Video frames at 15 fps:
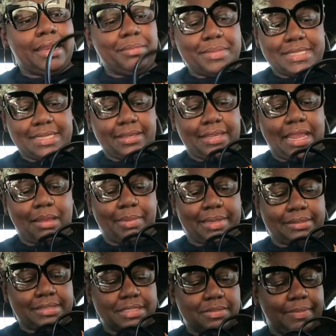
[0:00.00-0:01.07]
let me tell y'all
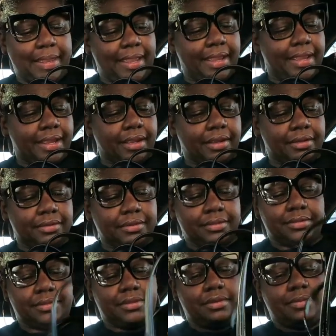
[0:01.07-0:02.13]
about this bag,
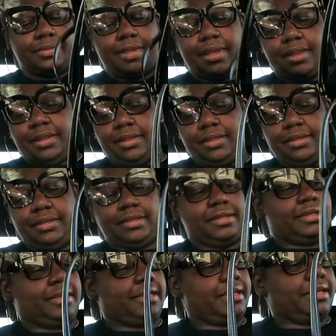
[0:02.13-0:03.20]

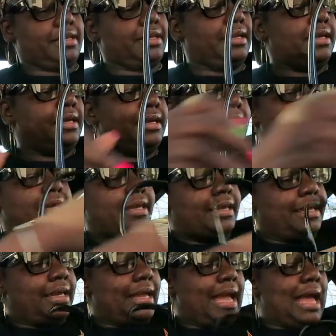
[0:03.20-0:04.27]
okay?
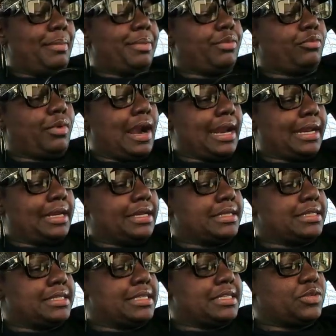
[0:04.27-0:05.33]
I've been rocking
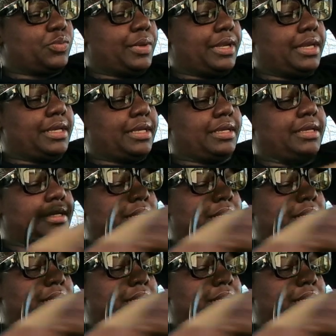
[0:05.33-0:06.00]
this this week.